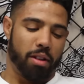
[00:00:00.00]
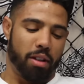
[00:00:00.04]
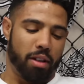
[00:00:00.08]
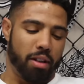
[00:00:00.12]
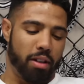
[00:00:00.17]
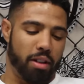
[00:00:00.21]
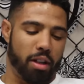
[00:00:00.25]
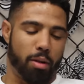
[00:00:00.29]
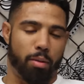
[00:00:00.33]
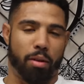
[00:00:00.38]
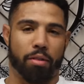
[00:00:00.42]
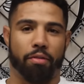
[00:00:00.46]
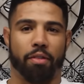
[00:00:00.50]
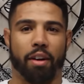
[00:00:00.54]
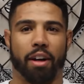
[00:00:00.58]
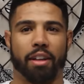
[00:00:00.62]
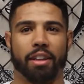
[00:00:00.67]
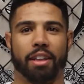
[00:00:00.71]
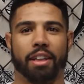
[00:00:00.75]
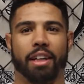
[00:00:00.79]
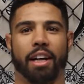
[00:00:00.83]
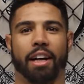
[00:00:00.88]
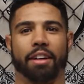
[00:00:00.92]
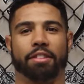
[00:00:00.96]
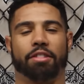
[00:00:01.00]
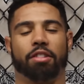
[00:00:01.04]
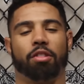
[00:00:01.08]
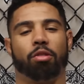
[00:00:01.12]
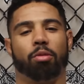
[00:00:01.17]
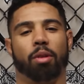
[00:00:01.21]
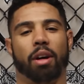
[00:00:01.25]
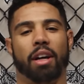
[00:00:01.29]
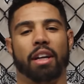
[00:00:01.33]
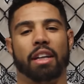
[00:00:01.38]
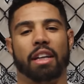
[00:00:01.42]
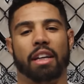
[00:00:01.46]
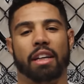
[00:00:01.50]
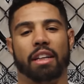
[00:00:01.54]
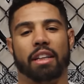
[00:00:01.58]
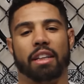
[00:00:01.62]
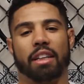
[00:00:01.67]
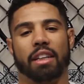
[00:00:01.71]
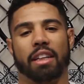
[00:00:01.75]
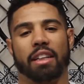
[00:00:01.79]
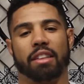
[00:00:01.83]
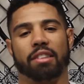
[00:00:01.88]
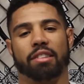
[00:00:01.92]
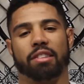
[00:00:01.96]
You know, we finally got to weigh in
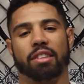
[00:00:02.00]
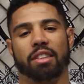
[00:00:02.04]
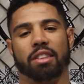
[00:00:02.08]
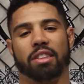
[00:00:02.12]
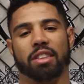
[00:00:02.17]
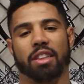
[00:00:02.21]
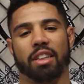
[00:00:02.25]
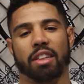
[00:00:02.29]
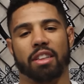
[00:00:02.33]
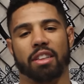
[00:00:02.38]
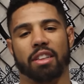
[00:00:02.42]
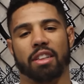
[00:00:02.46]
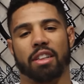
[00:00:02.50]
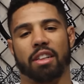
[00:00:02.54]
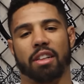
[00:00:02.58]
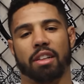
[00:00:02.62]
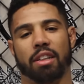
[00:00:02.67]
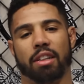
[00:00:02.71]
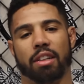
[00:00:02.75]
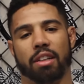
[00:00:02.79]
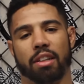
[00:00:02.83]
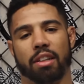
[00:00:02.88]
against each other.